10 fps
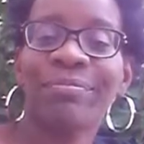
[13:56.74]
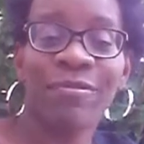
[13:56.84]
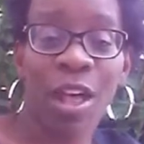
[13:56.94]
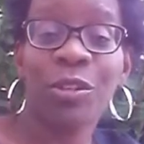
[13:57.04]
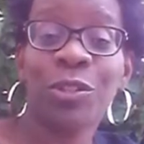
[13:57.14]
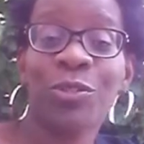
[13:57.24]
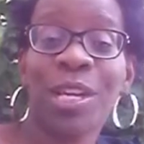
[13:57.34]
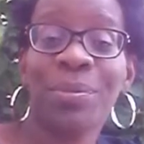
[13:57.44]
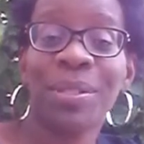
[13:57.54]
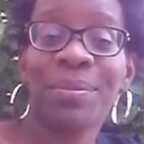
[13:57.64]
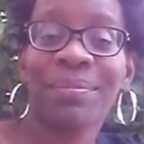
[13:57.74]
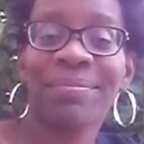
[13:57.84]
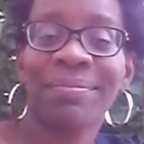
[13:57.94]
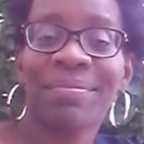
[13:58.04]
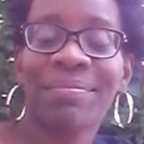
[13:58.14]
follow your dreams.
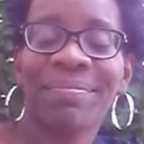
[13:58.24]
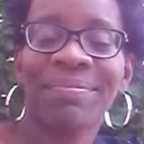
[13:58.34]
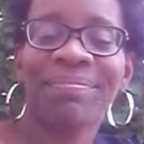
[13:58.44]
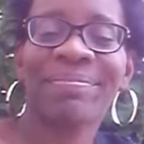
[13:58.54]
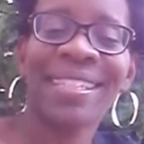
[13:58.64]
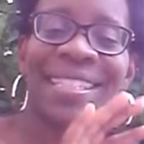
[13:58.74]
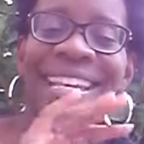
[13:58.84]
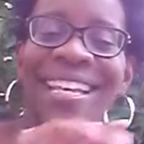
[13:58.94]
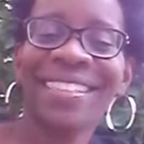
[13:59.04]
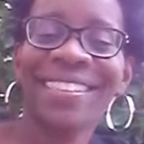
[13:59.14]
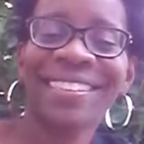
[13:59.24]
See ya.